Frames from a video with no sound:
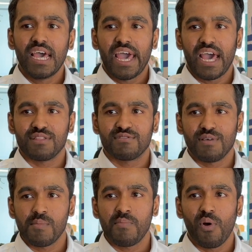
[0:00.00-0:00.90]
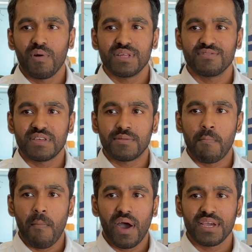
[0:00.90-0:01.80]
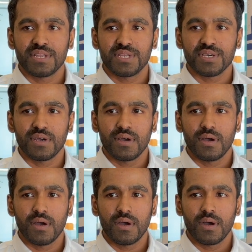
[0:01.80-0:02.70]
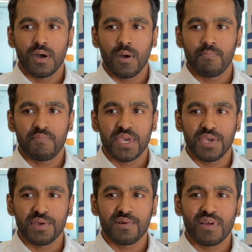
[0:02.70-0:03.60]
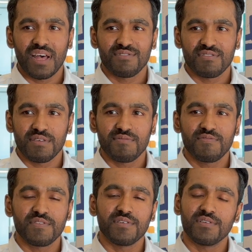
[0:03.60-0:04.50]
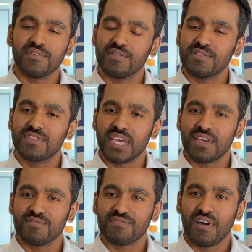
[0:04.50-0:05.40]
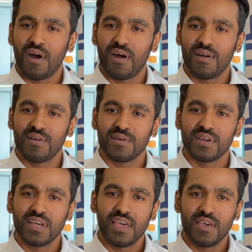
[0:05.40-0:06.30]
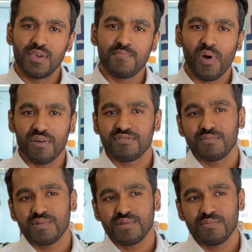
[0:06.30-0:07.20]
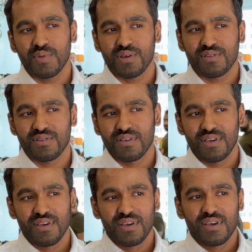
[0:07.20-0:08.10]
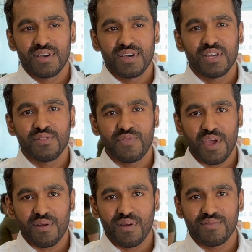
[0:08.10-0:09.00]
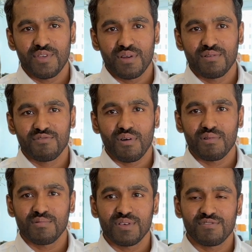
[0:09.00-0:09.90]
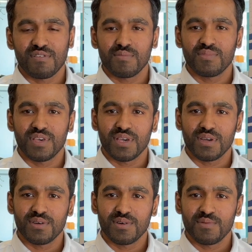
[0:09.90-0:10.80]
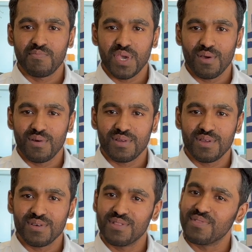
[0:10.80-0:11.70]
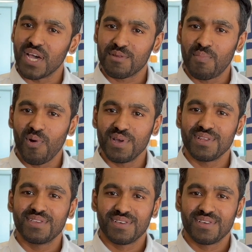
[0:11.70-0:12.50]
At some points, it might appear as if things are impossible, but there, there is always something uh, beyond that point.